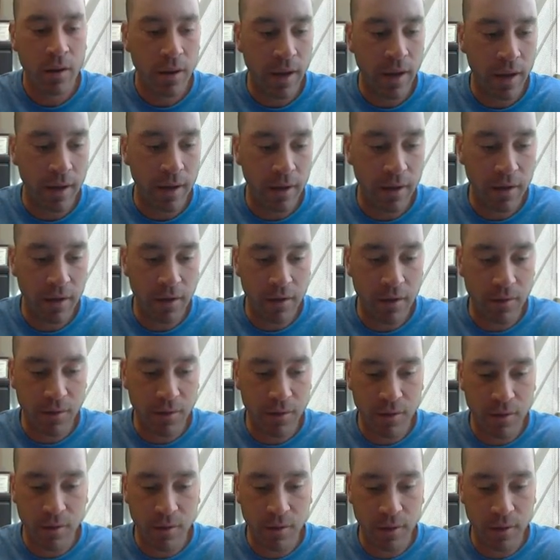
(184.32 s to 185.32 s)
and
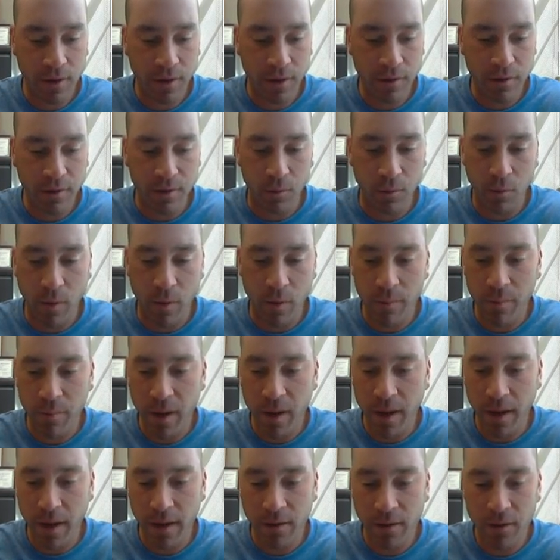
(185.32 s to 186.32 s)
here's the web
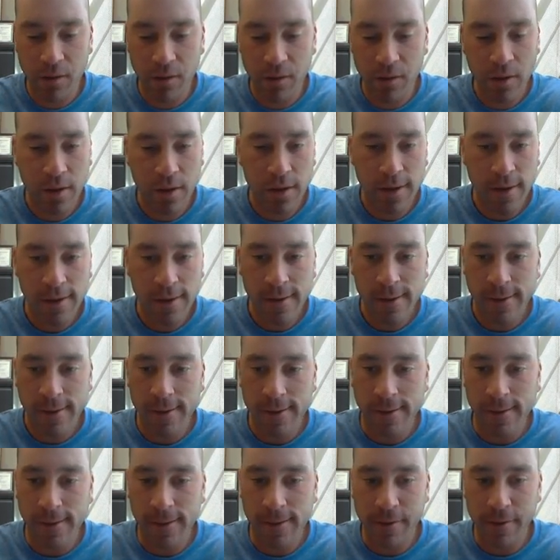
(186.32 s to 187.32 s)
page.
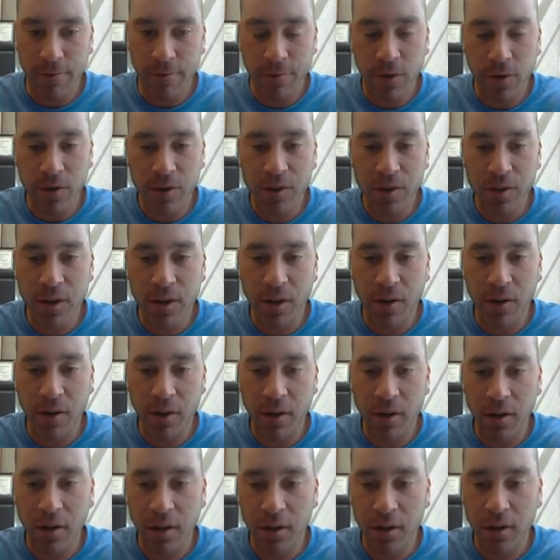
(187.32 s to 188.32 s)
The first thing you're
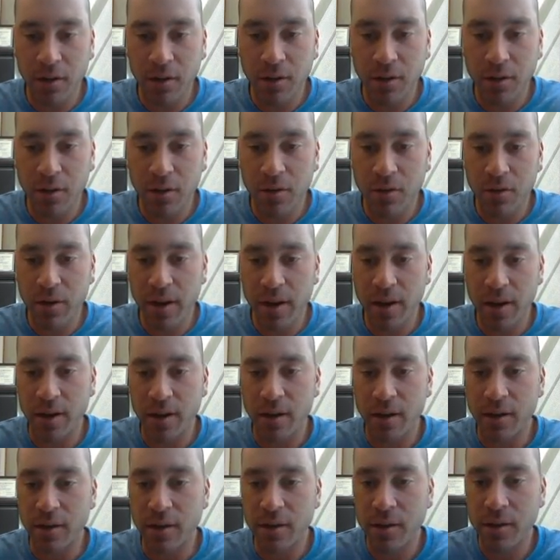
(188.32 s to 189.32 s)
going to need to do
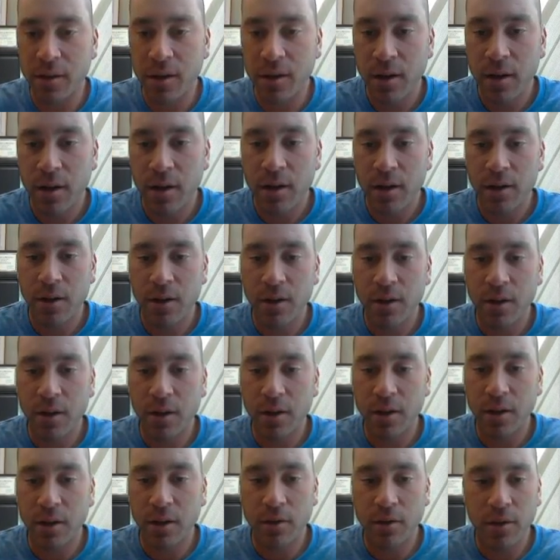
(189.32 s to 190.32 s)
is you're
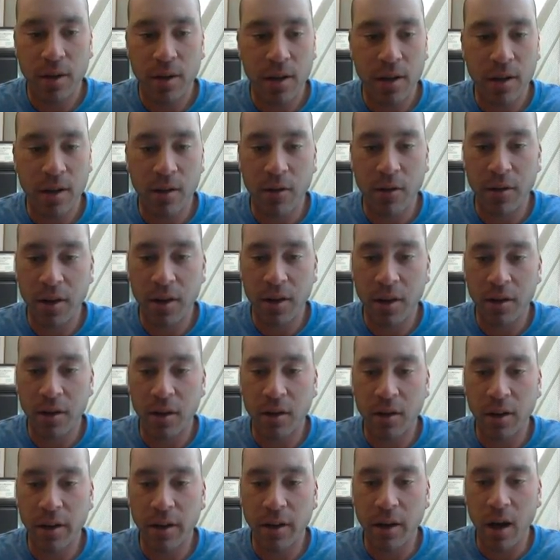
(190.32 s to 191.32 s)
going to either need to
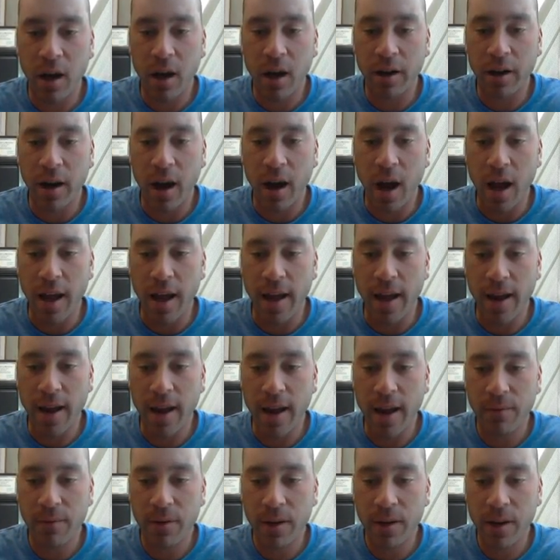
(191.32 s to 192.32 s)
click on I
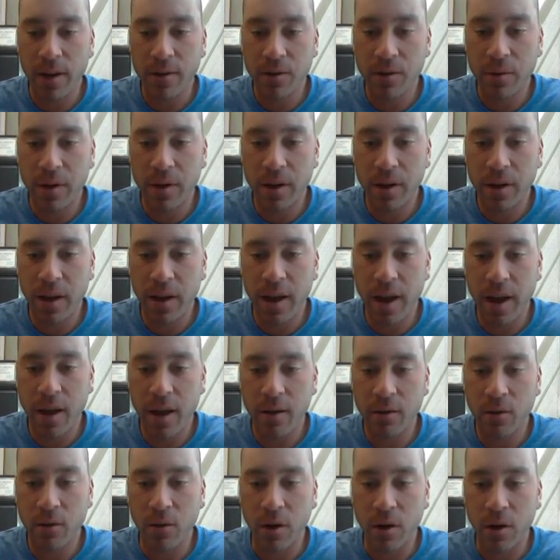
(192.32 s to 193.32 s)
have an Esri
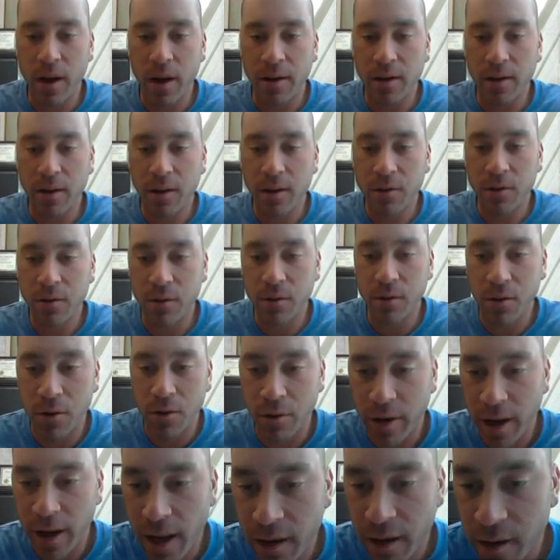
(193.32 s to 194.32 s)
account or I need to
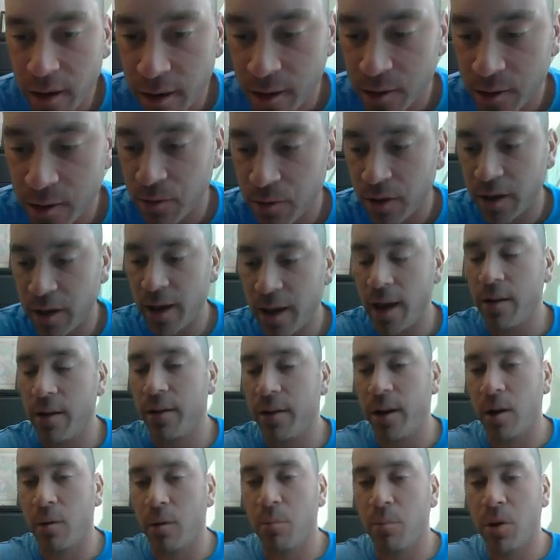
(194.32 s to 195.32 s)
create an Esri account.
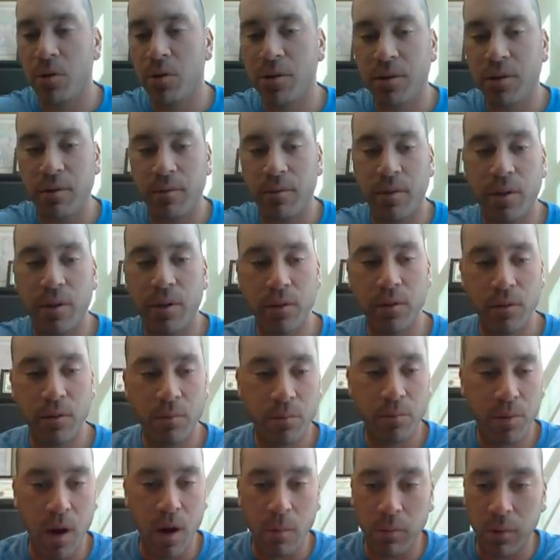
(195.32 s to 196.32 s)
Now most of you
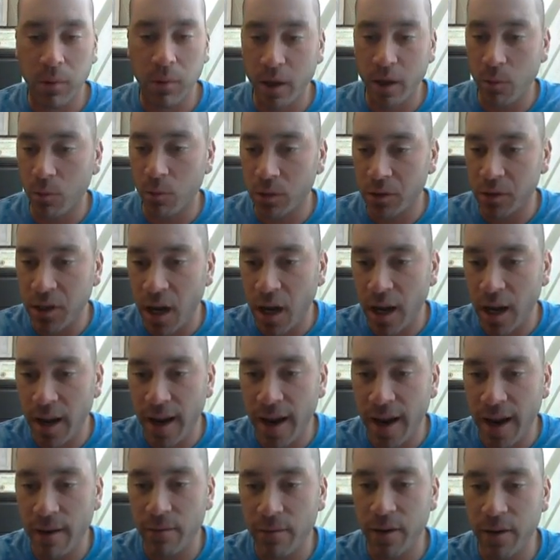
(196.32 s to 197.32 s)
probably will not
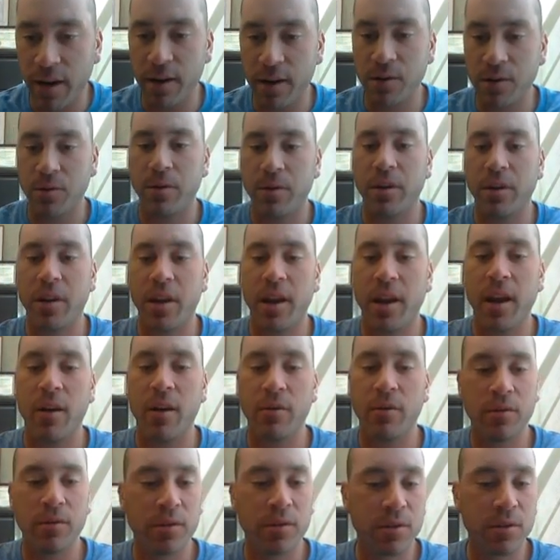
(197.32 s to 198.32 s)
have an Esri
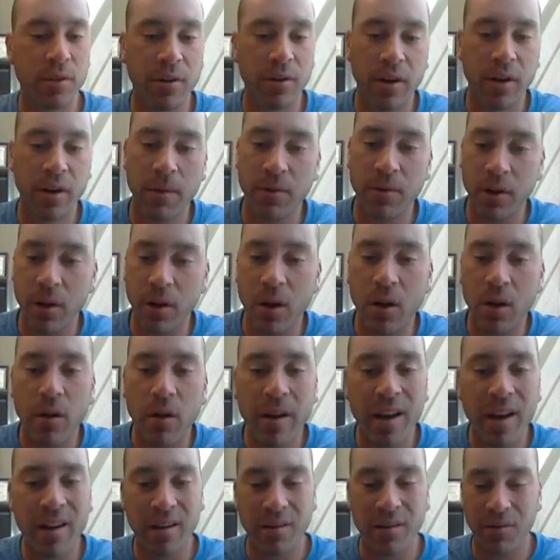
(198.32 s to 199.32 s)
account, so you're going to have to go
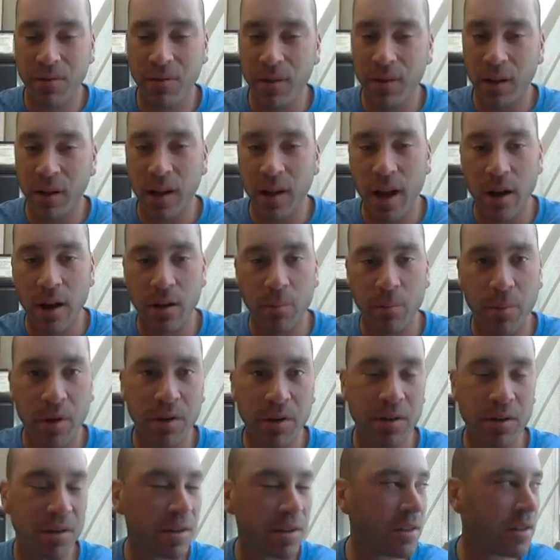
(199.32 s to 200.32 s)
in and fill out a
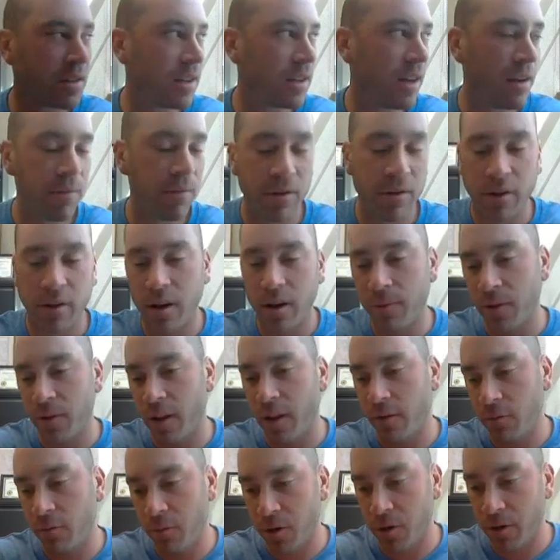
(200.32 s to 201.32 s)
bunch of stuff. You're going to have to
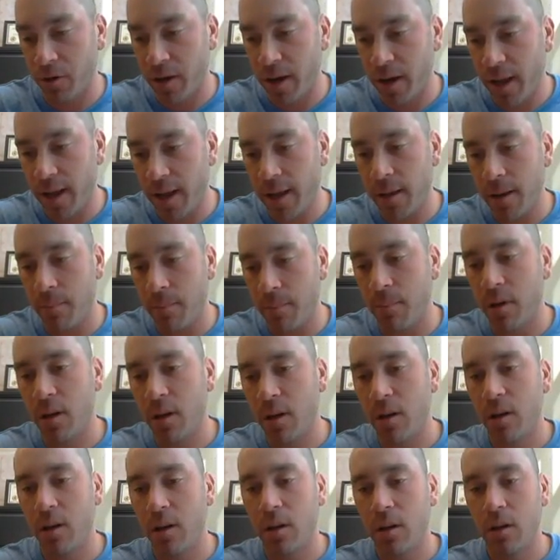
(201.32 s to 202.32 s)
give them your name,
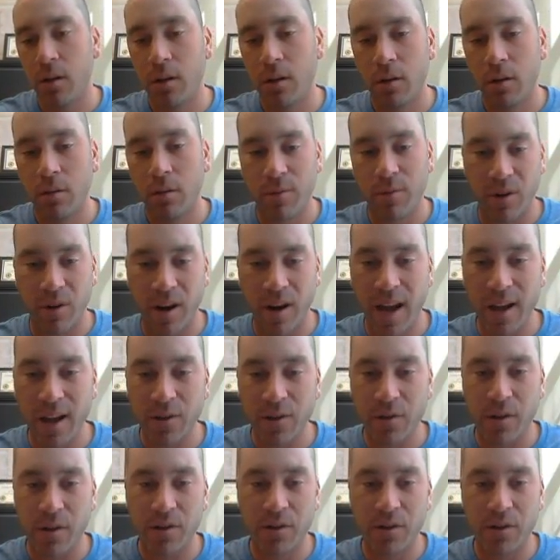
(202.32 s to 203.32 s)
your
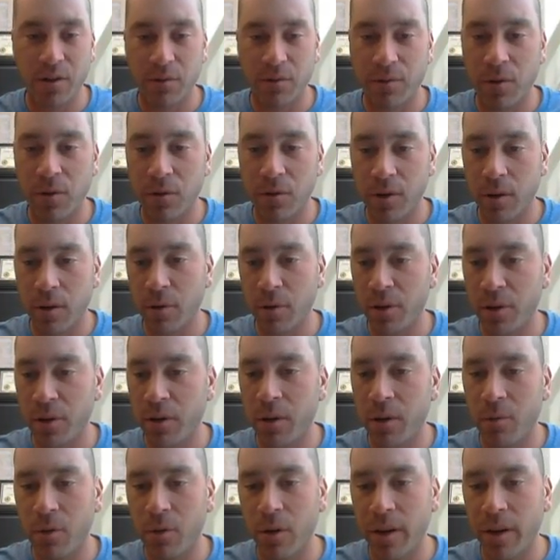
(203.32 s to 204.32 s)
address, your phone number.
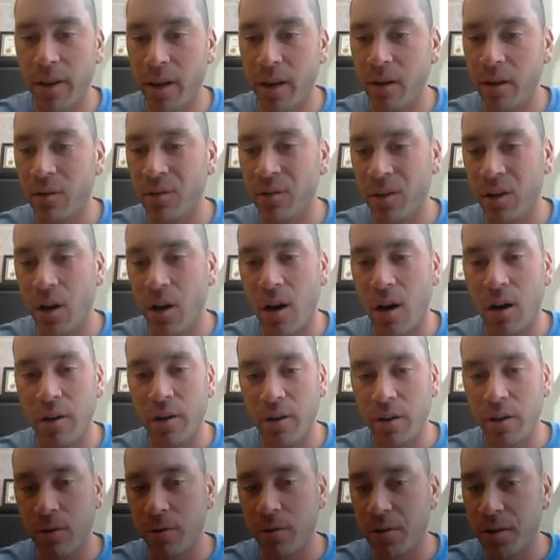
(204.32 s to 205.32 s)
Don't worry, they don't call
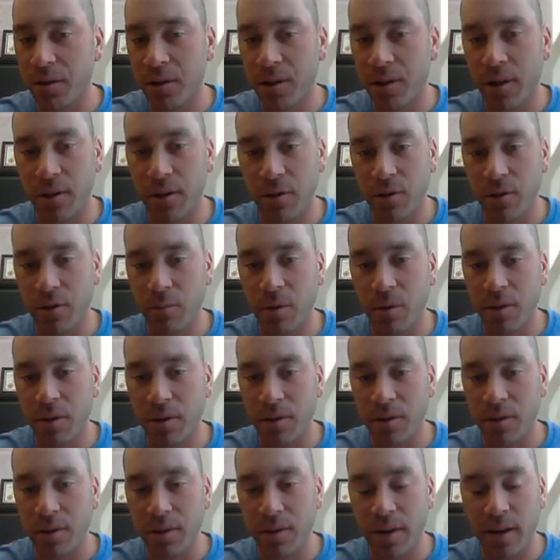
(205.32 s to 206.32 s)
you or send you a bunch
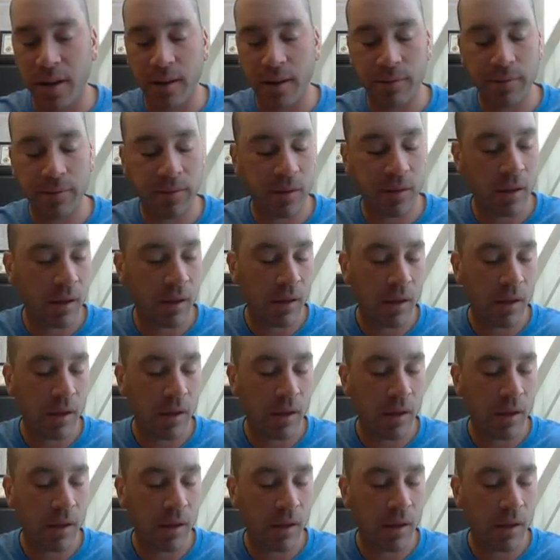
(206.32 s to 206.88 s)
of stuff.